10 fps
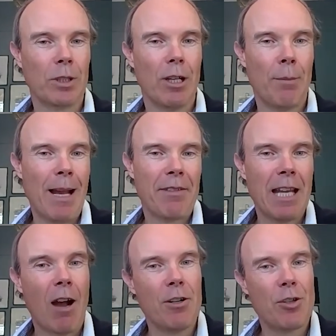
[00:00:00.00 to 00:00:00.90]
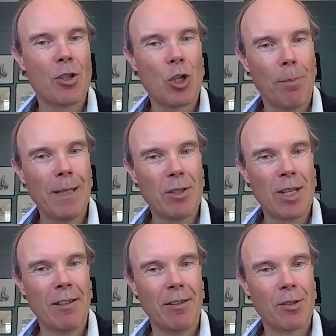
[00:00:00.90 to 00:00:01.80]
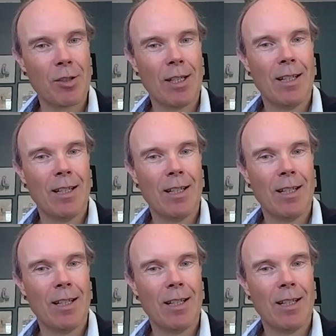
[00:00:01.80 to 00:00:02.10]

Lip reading: about the owners of shopping centres.